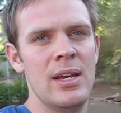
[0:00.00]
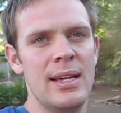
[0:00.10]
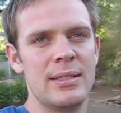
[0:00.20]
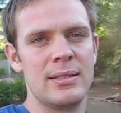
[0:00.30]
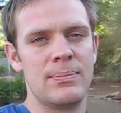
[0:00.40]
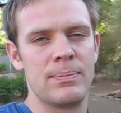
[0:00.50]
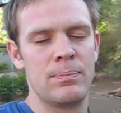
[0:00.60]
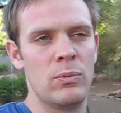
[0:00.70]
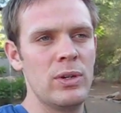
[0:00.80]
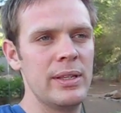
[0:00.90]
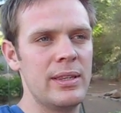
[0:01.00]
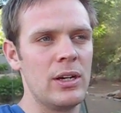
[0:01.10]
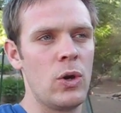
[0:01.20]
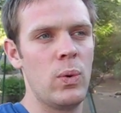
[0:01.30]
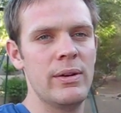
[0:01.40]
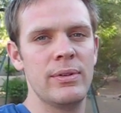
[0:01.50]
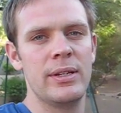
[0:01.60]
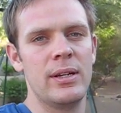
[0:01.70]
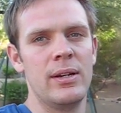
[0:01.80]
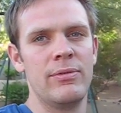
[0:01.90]
is really the
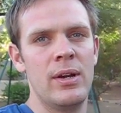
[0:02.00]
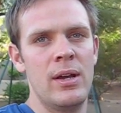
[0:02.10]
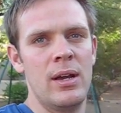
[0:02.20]
equivalent of